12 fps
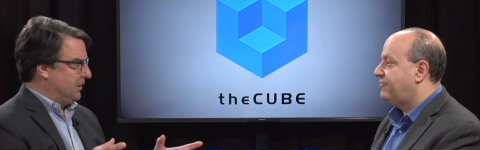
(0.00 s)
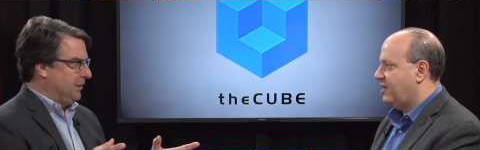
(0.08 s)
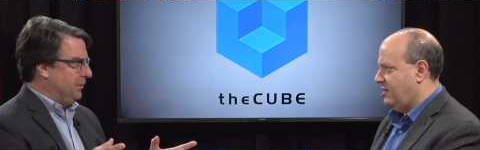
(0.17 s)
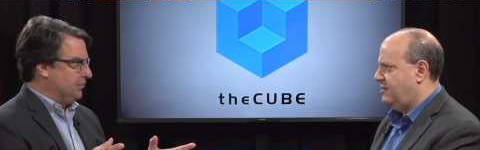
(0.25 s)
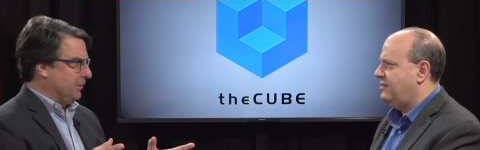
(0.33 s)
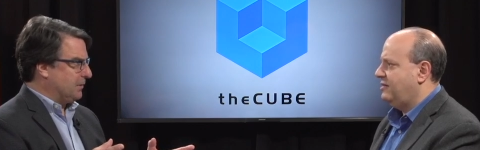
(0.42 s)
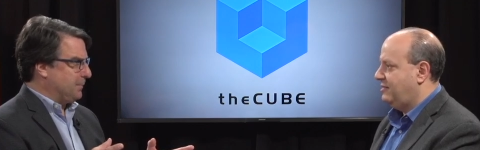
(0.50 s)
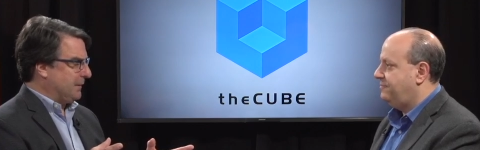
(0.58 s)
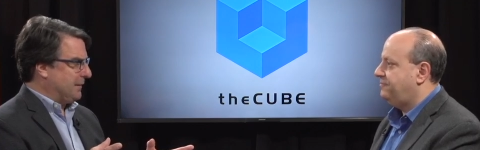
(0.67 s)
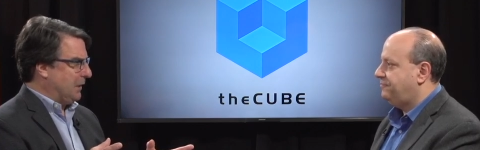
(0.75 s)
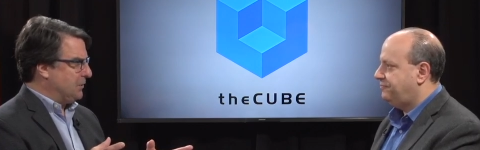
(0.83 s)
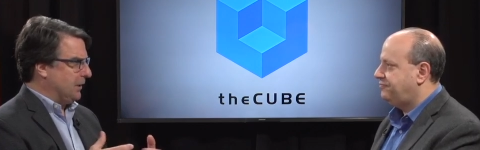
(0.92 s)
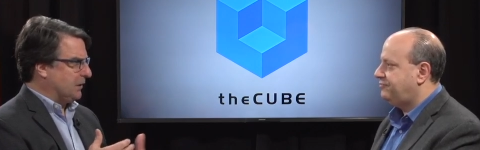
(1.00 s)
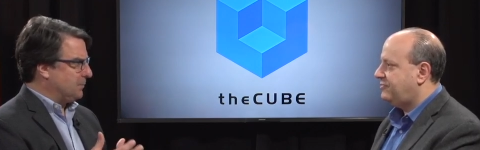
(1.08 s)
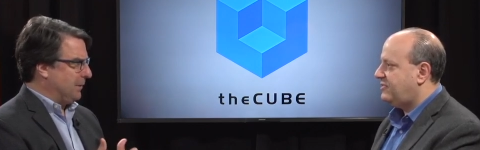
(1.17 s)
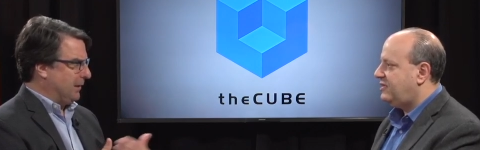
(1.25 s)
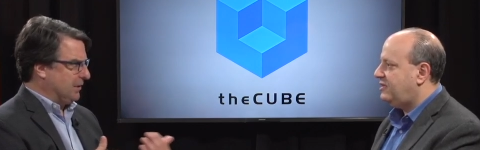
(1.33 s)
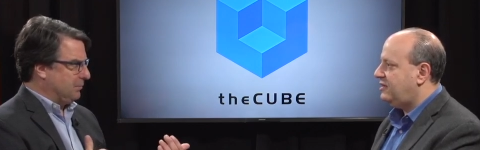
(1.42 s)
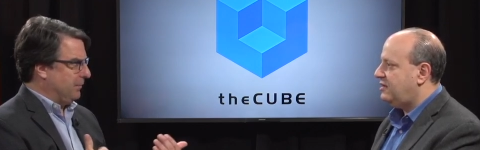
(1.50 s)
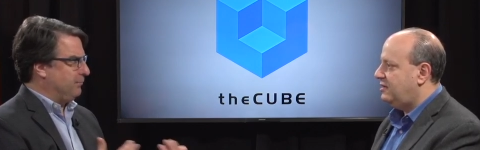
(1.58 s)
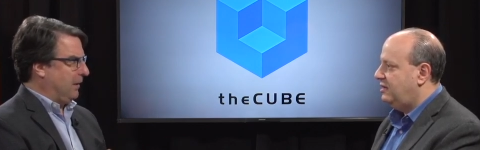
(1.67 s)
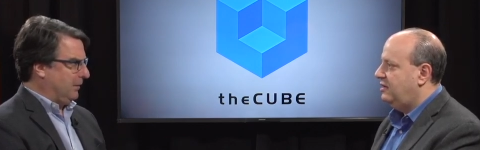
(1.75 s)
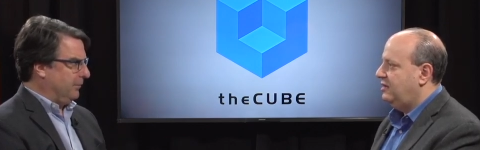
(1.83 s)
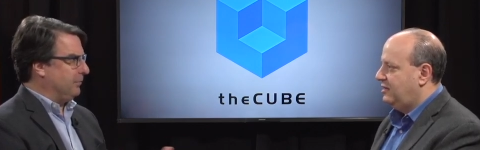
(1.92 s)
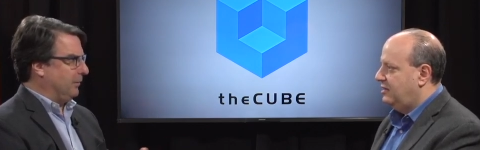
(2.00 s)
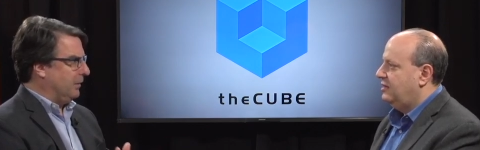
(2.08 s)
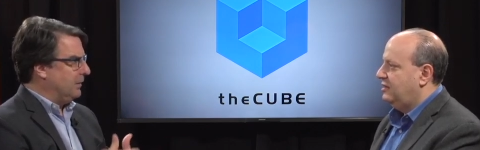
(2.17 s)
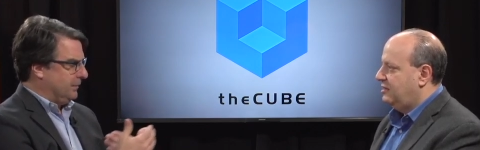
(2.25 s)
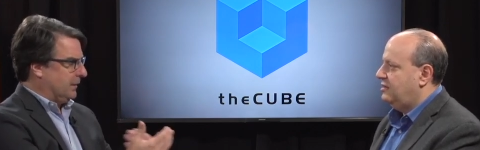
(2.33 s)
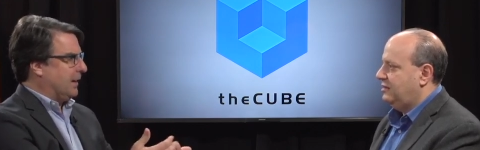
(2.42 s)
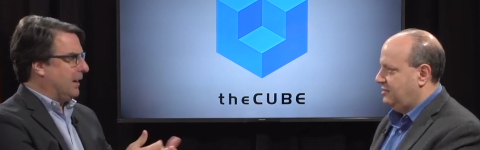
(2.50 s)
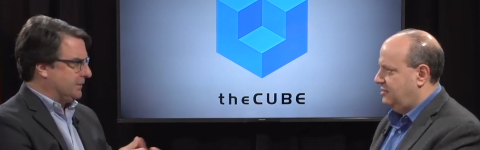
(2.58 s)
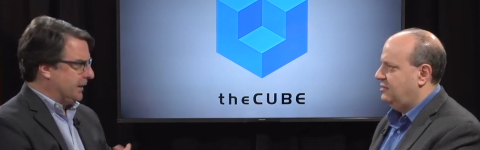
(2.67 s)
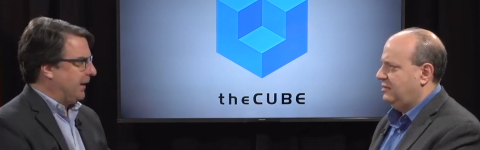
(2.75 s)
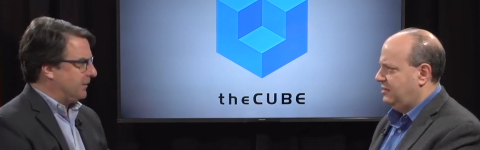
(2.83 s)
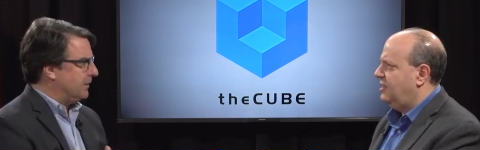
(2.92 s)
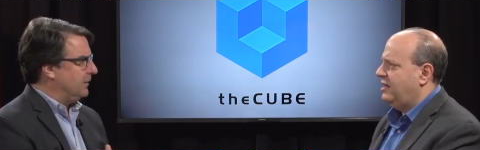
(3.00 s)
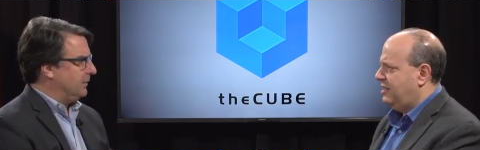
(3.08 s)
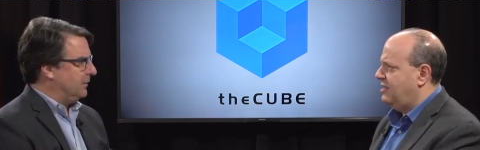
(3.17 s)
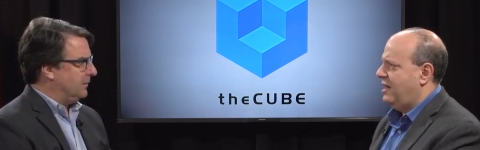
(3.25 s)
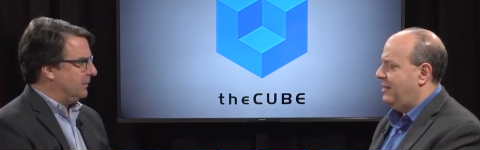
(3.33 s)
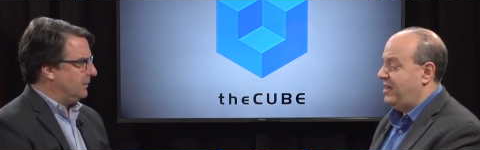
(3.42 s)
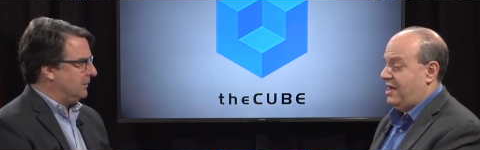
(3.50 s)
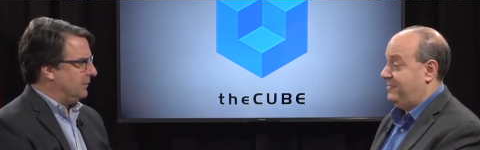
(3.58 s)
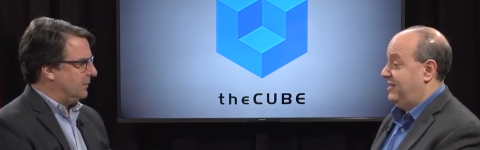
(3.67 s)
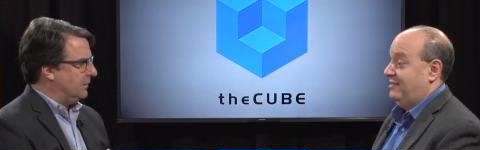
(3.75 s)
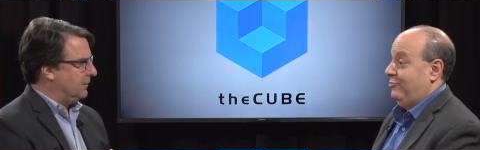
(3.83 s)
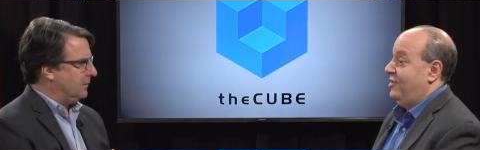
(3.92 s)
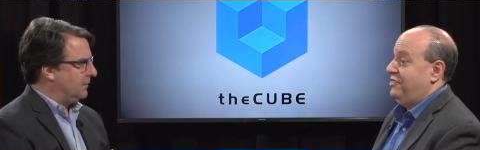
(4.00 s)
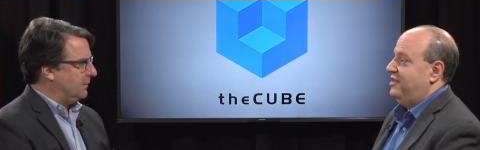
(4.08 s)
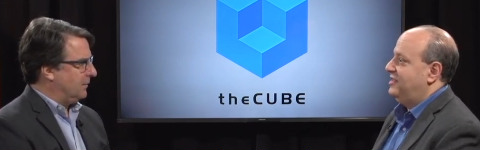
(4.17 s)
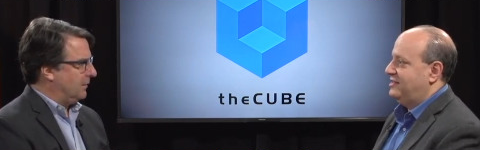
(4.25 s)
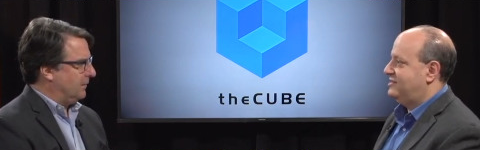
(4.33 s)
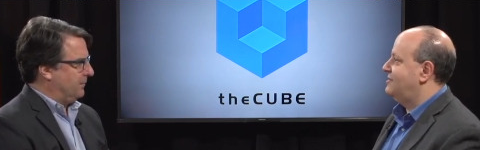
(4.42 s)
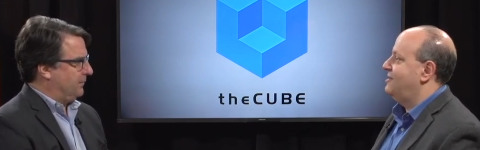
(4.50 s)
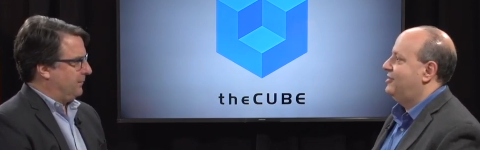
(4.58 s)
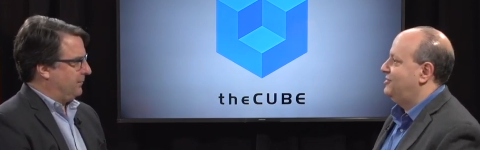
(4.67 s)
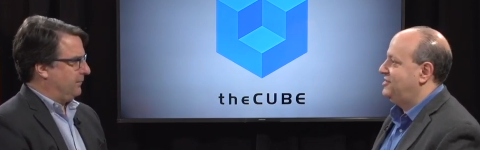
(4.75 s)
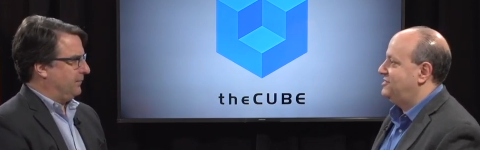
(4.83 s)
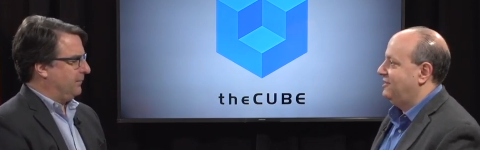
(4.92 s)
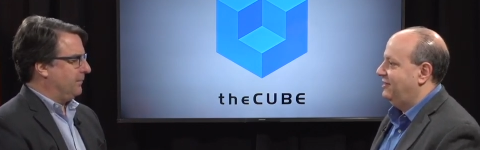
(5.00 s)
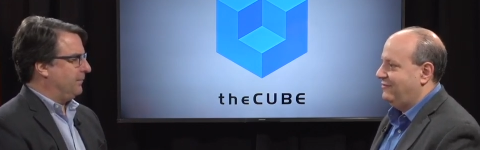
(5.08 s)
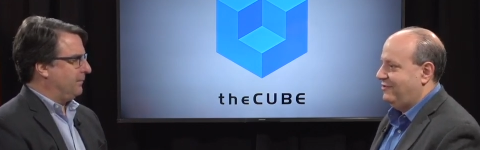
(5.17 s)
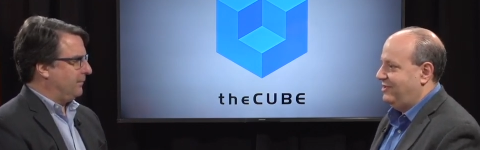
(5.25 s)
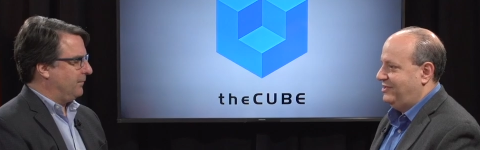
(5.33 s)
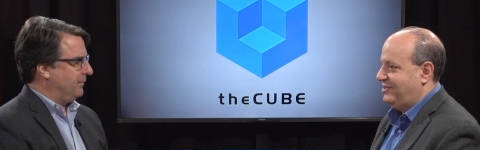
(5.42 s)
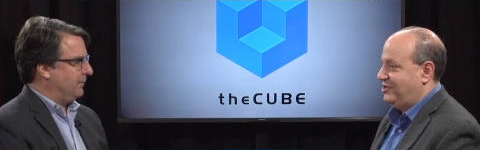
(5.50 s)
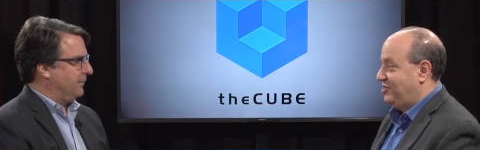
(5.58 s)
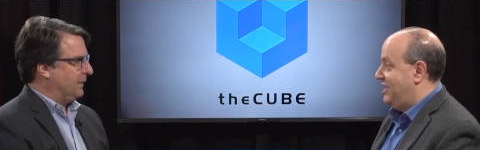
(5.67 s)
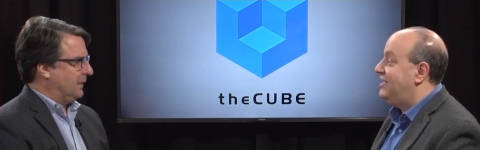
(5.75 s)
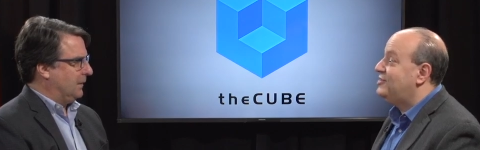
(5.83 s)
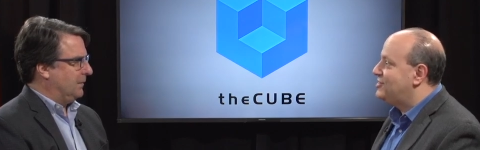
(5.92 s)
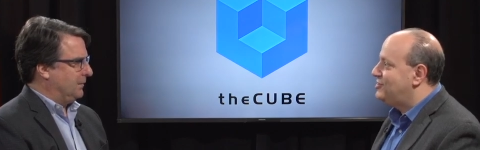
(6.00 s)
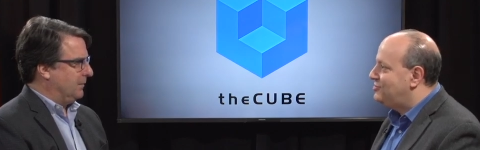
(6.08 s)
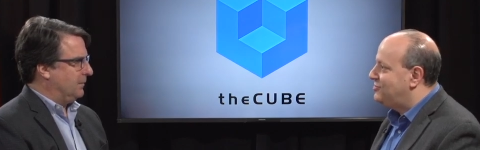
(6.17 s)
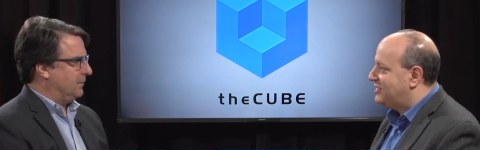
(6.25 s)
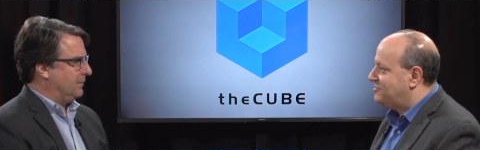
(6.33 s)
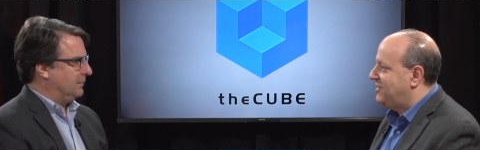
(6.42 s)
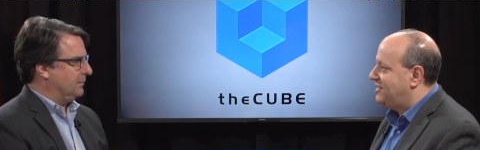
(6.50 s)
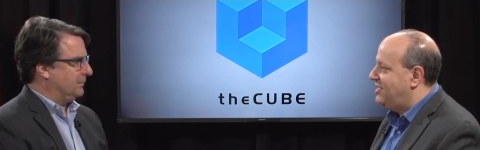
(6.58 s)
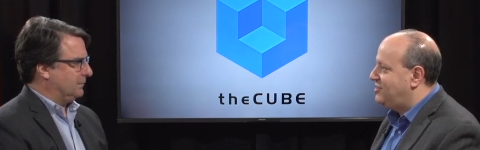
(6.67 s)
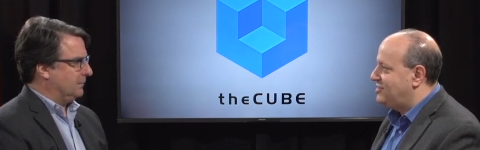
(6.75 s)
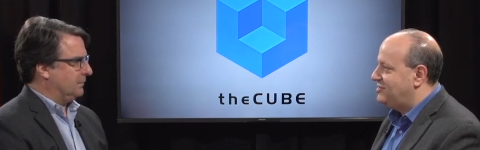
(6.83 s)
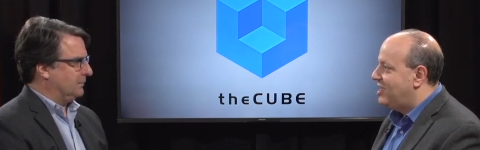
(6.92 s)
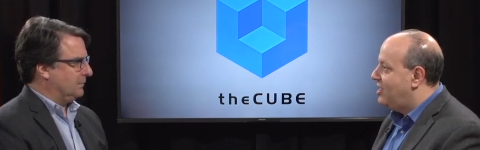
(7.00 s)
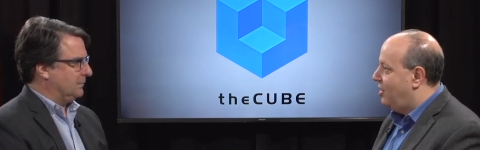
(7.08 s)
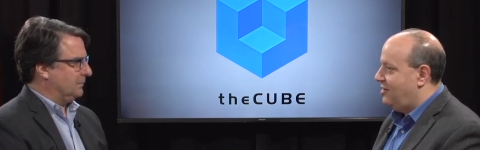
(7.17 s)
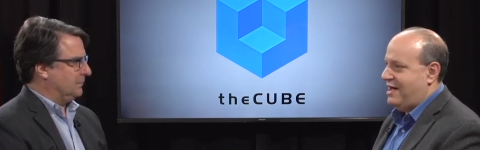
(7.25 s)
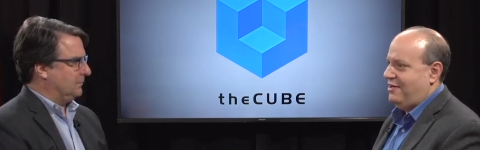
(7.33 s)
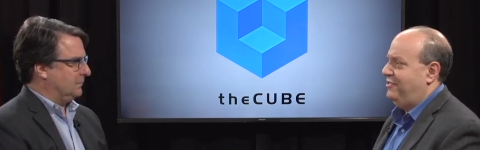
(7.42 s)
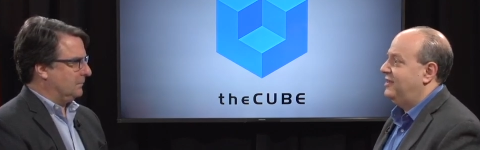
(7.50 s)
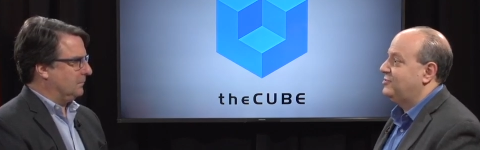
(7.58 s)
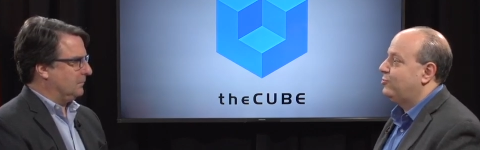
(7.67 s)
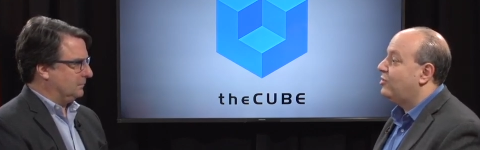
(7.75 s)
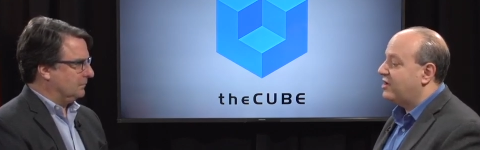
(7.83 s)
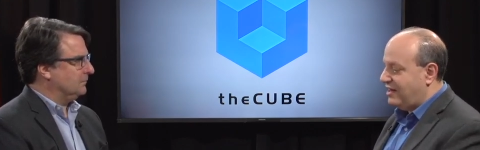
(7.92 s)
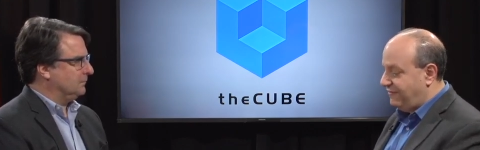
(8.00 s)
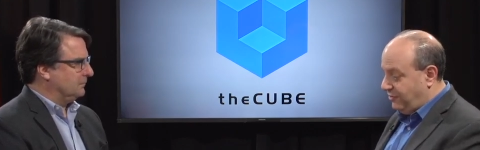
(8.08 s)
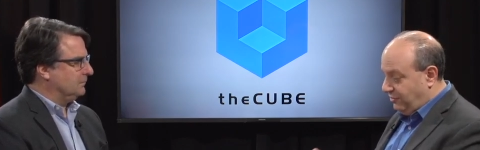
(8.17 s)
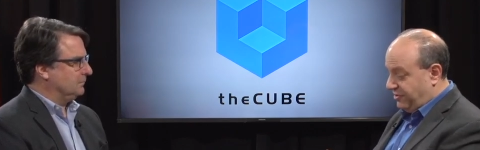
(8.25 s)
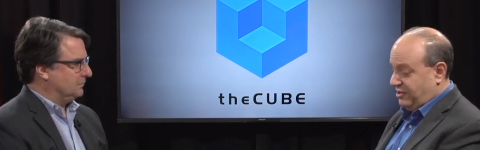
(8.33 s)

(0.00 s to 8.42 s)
Speaker 1: in user oh, yeah. expectation experience with real, real contact.
Speaker 2: Yeah, yeah. I mean, I mean, the one thing that technology has delivered is a change in user expectations on how things work. And if you look